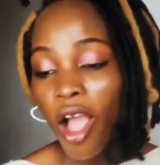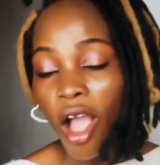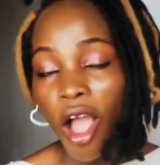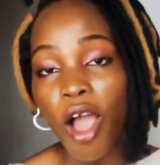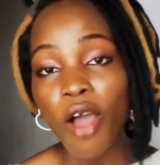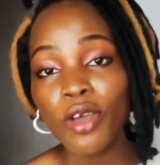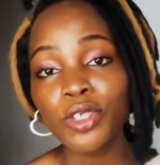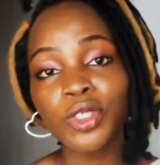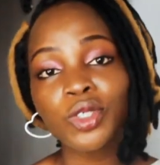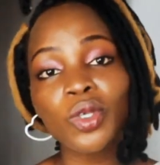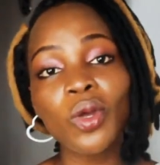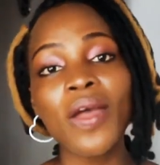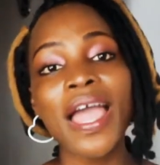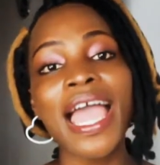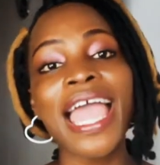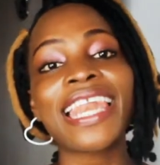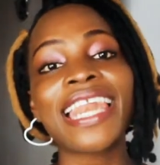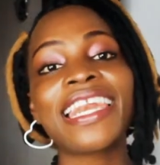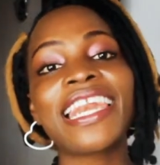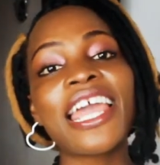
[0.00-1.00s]
Also,
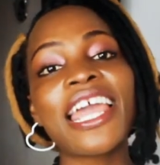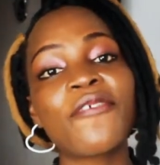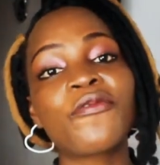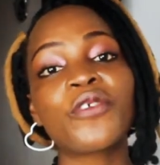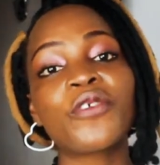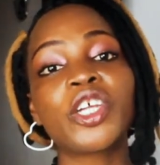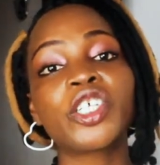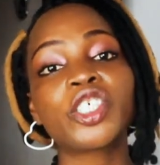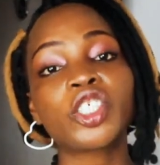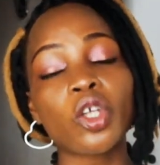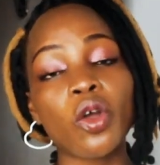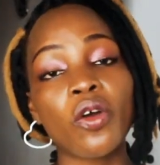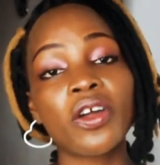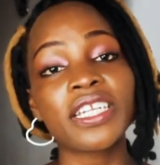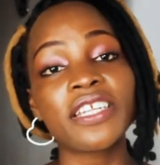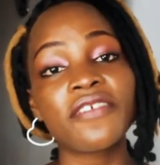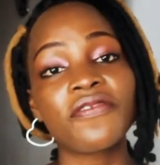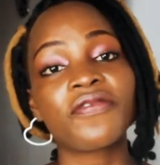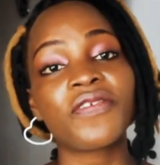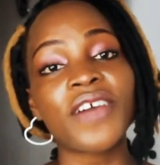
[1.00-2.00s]
I leveraged
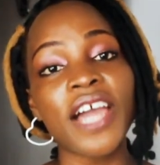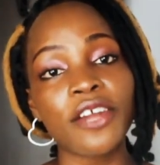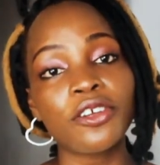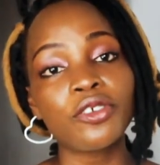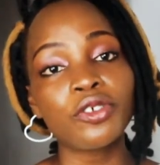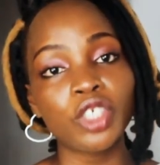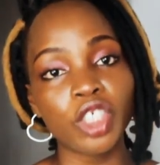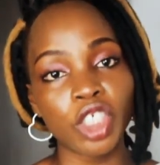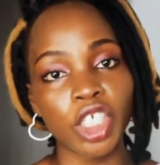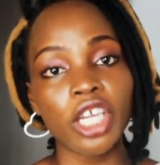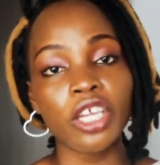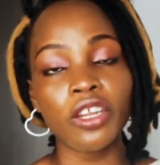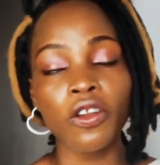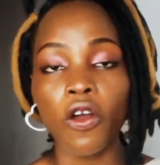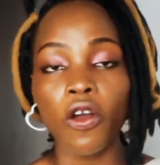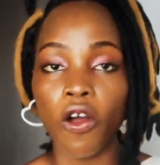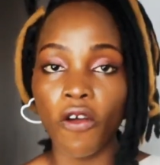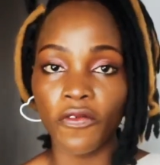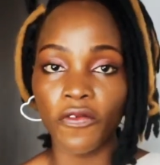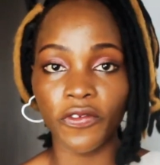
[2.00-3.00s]
on the value chain
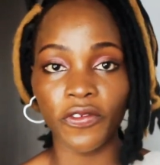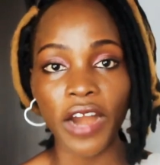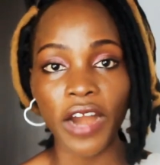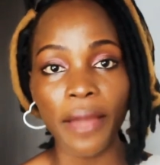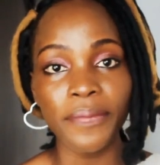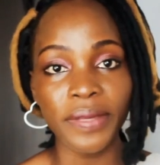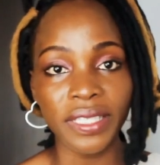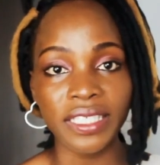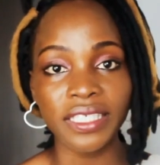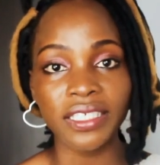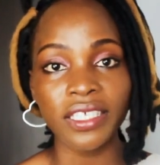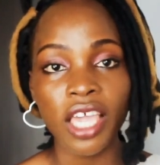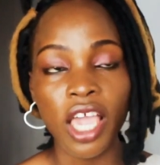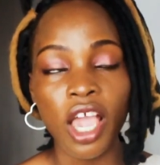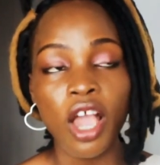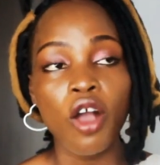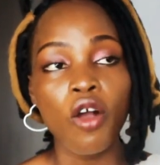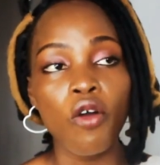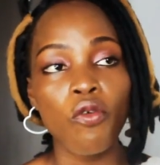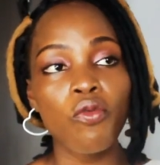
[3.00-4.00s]
of rabbits.
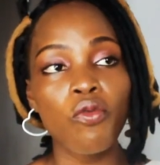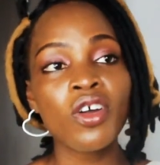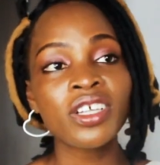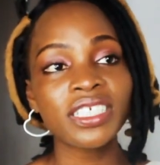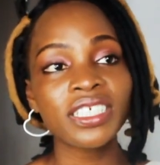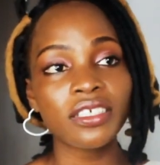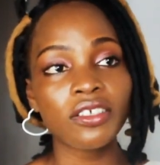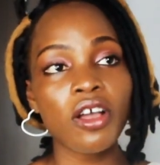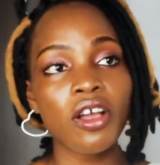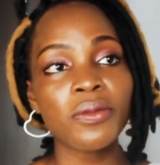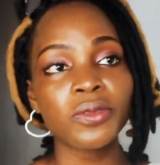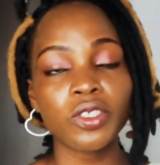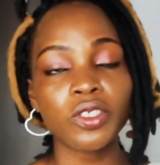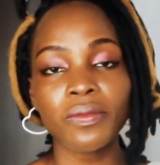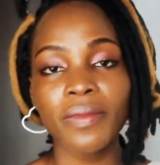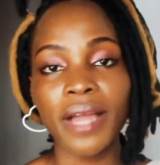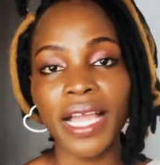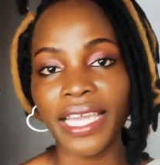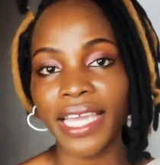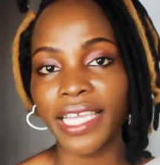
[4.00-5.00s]
Once it comes
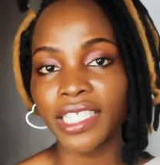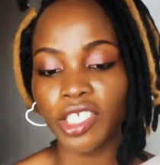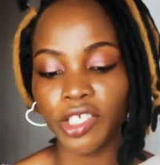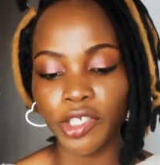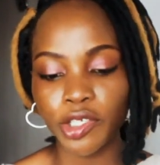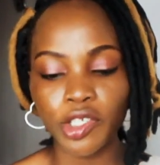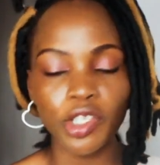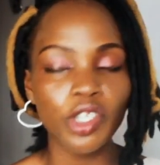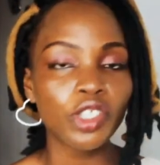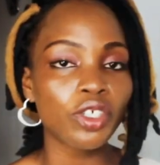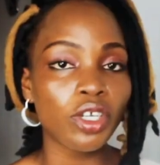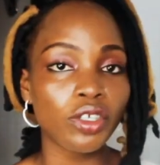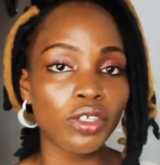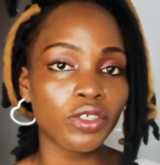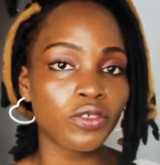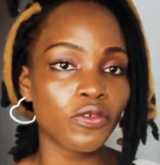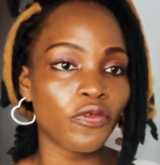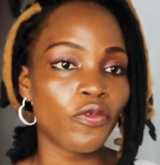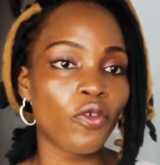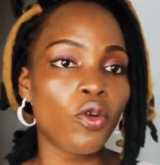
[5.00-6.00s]
to marketing, you don't just
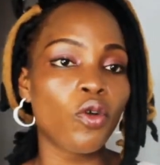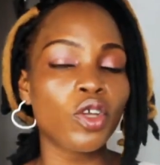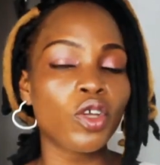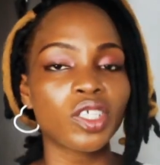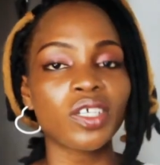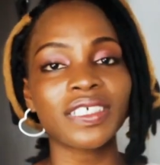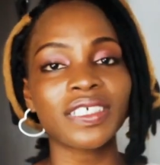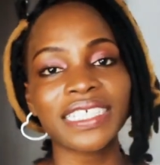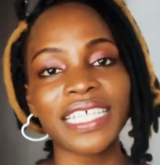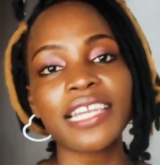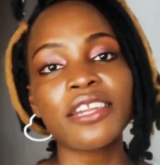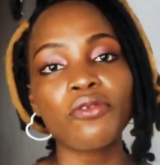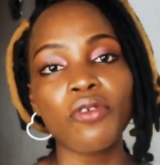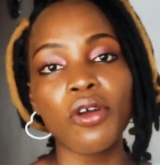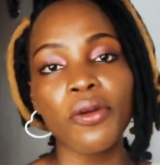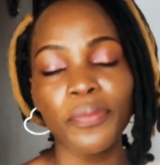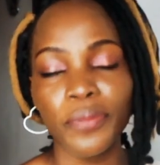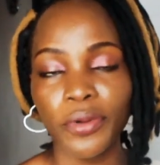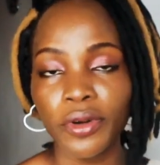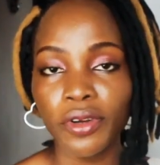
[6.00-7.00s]
want to focus on selling
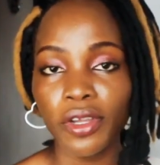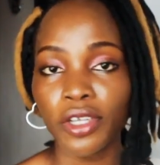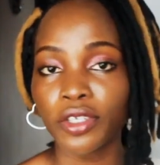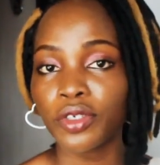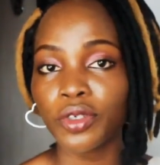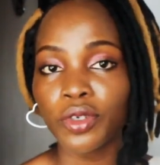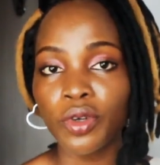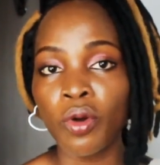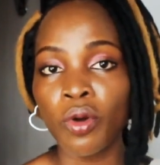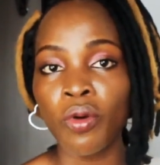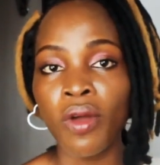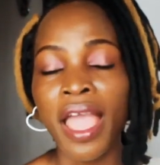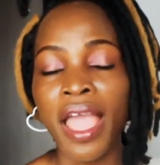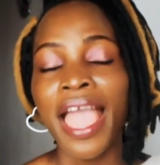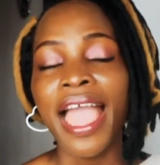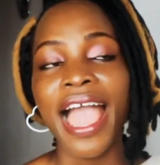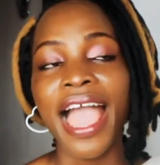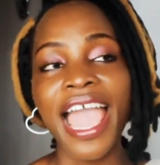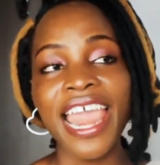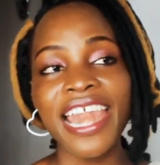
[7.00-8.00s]
one product. No,
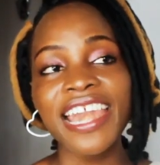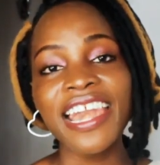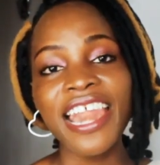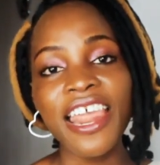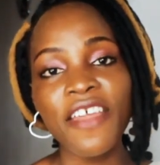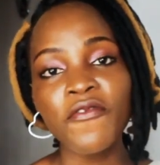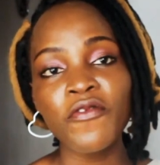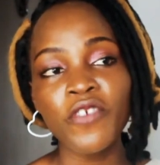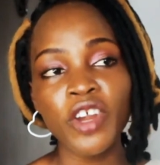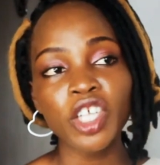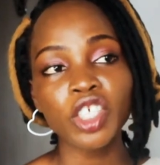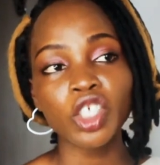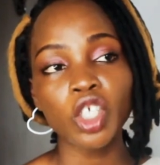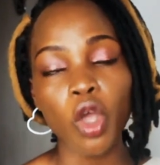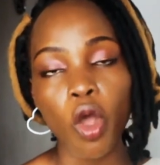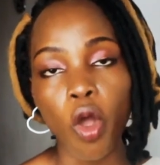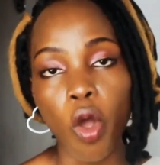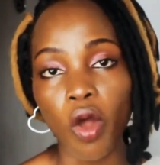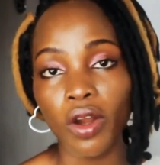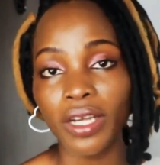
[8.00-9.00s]
I
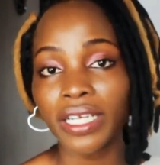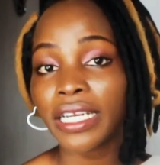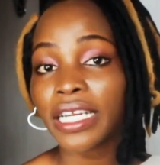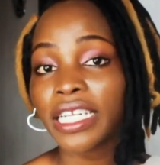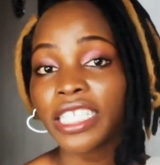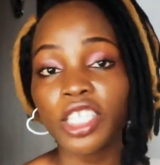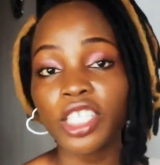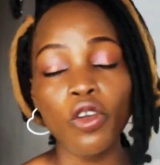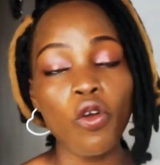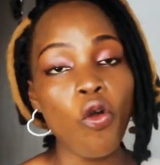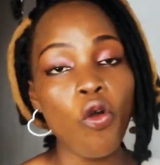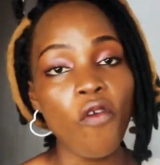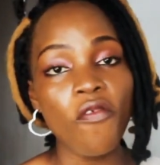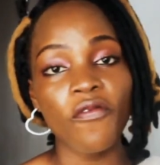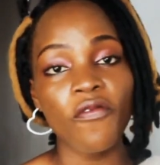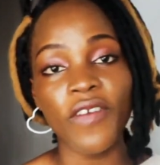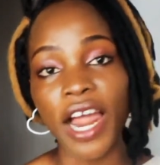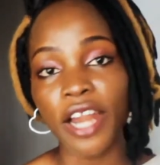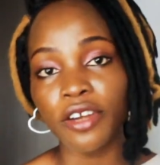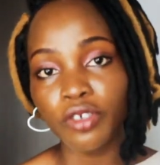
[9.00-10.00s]
leveraged on the whole
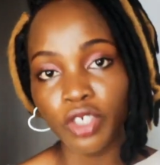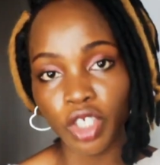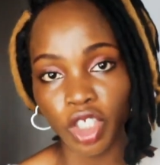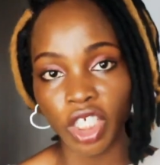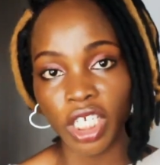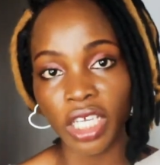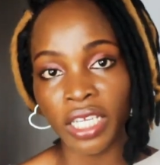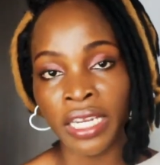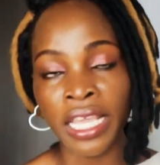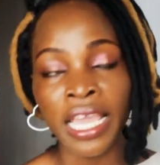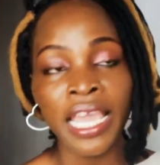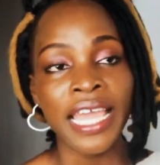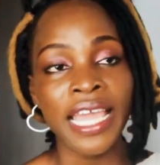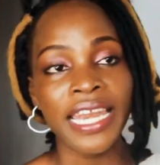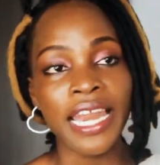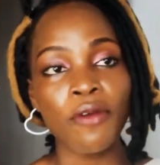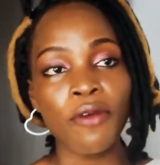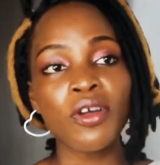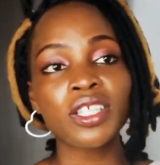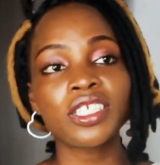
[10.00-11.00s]
value chain.
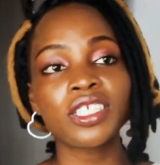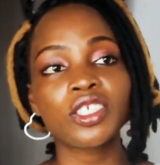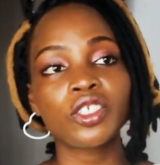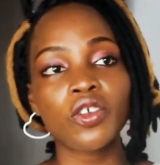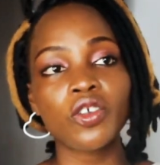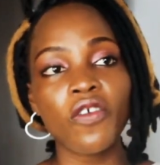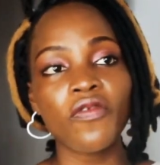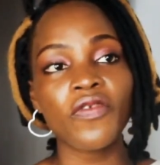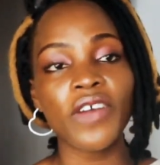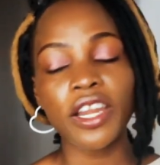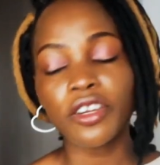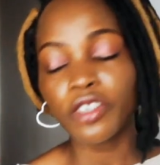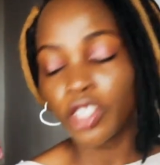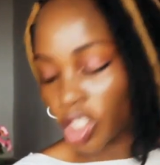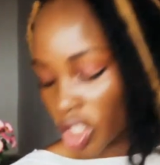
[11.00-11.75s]
Now, what is the whole value